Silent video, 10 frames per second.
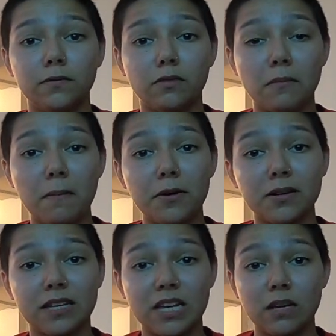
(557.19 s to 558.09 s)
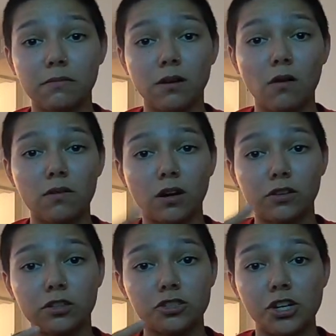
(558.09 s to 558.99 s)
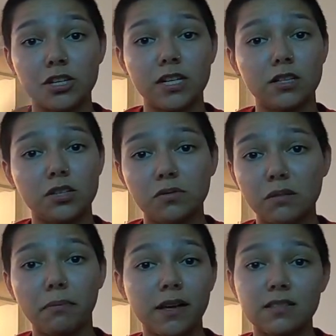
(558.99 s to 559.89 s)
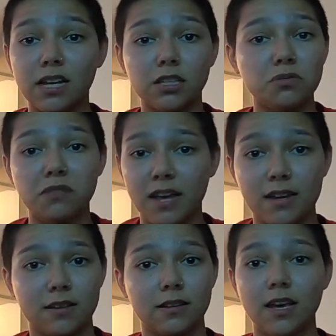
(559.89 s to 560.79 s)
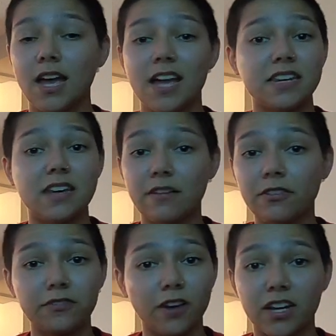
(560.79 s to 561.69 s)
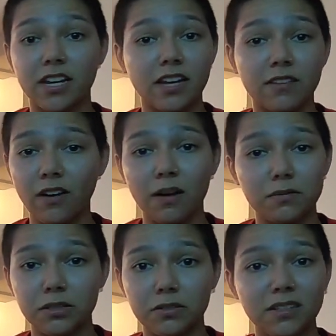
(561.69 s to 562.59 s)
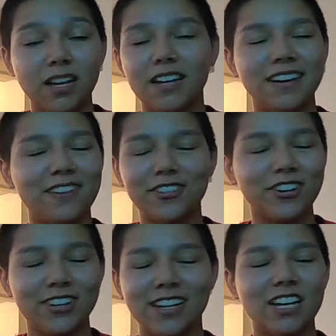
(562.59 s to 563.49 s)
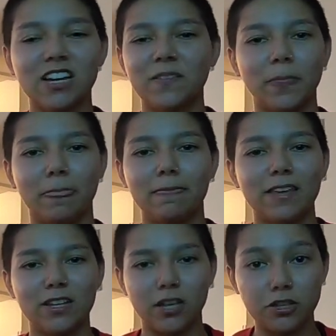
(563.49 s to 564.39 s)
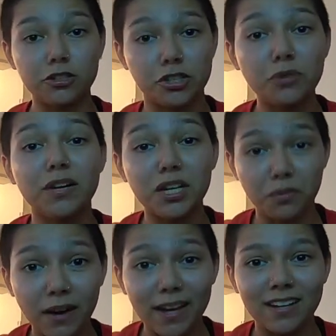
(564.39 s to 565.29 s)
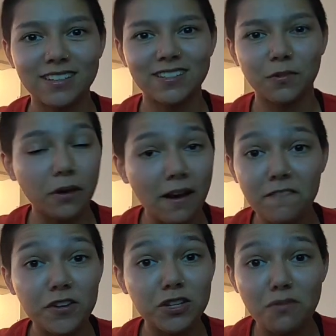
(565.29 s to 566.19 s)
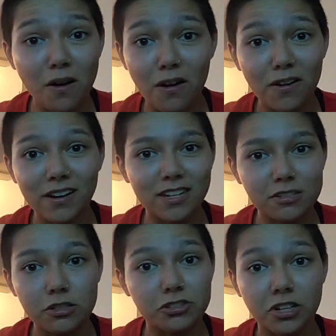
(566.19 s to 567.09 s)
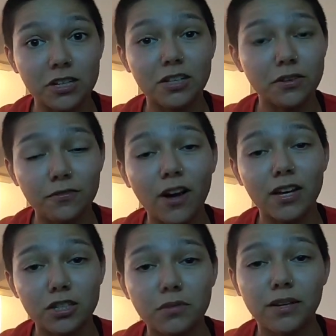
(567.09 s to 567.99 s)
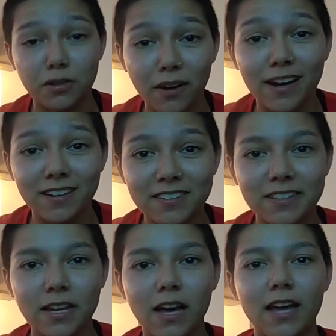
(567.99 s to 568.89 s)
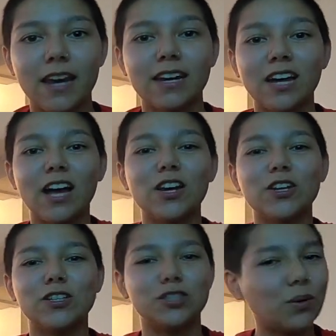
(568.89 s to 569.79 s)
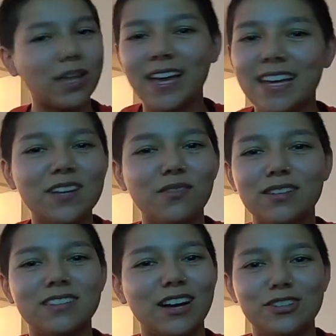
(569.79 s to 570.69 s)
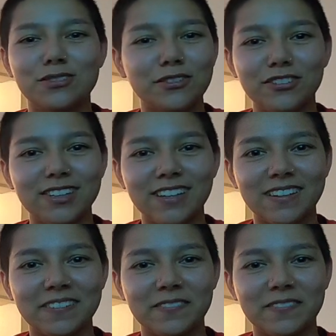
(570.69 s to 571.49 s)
Remember to keep going on your journey and doing the best that you can, and never fucking give up, dude. Never. And you're doing great. Wherever you are in your journey, you're fucking doing great. And don't let anyone tell you differently.